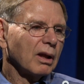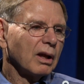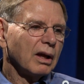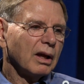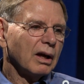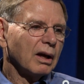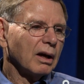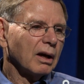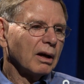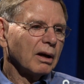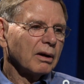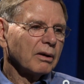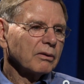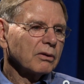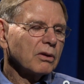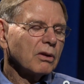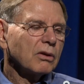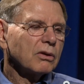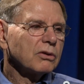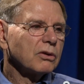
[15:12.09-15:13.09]

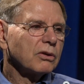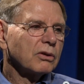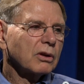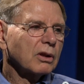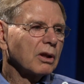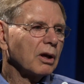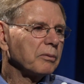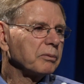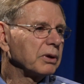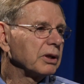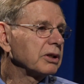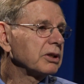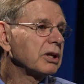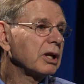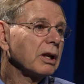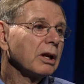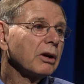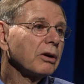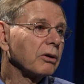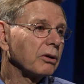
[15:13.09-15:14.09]
come to
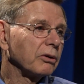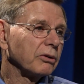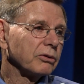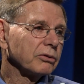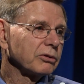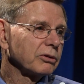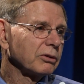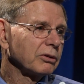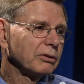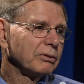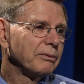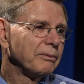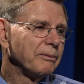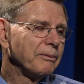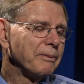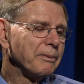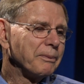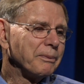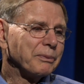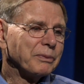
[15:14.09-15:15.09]
tears.
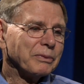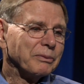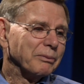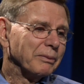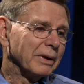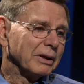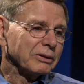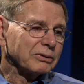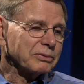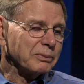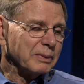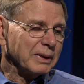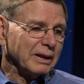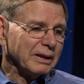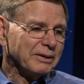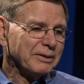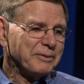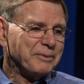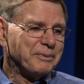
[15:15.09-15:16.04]
Makes me.